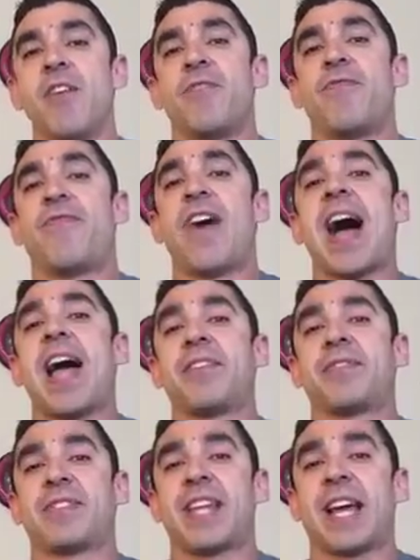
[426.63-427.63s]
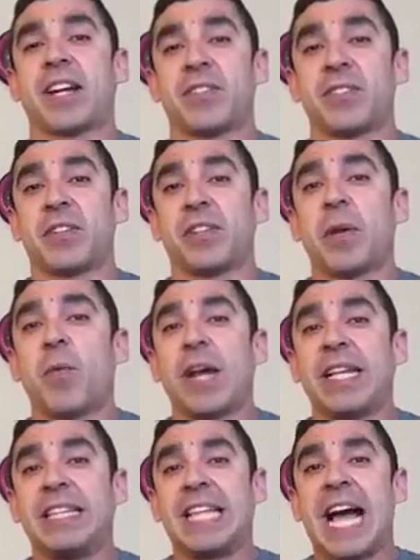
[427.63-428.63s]
5 seconds on the
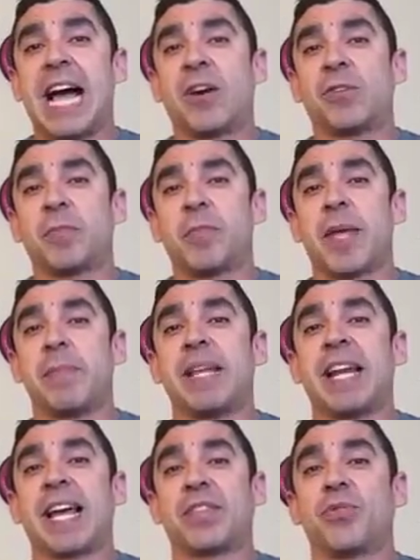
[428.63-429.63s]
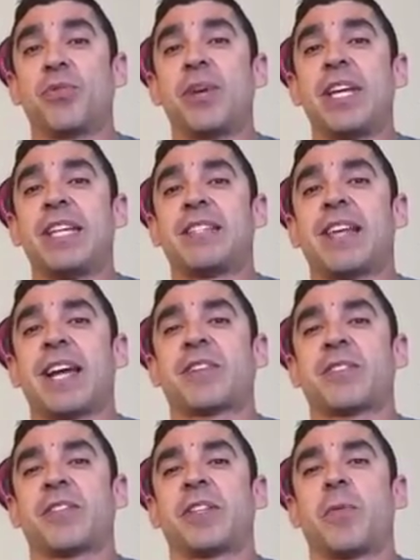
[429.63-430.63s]
way down, maybe like 3
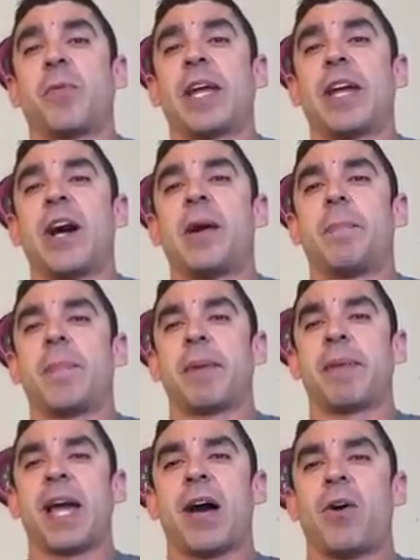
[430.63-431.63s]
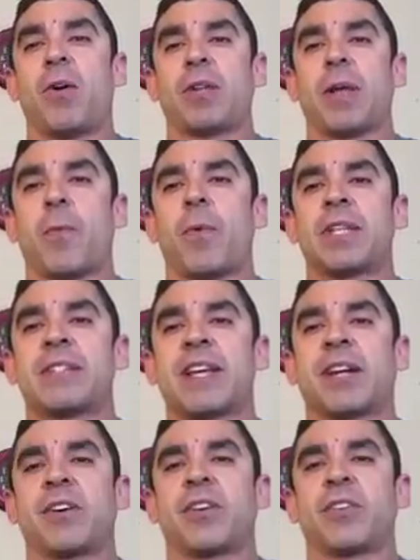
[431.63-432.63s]
seconds on the way up, maybe I hold a 1
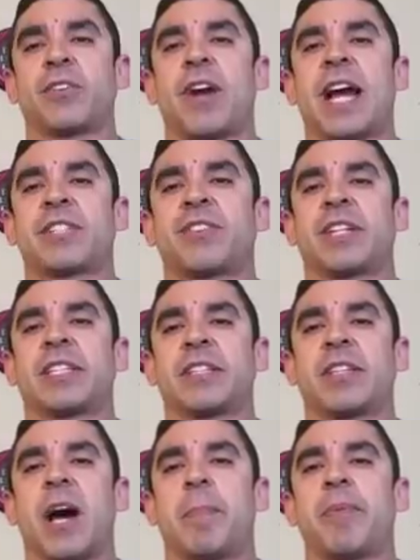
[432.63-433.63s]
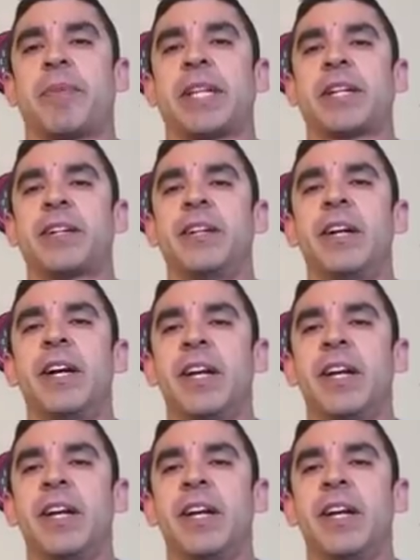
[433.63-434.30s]
second contraction at the top over there,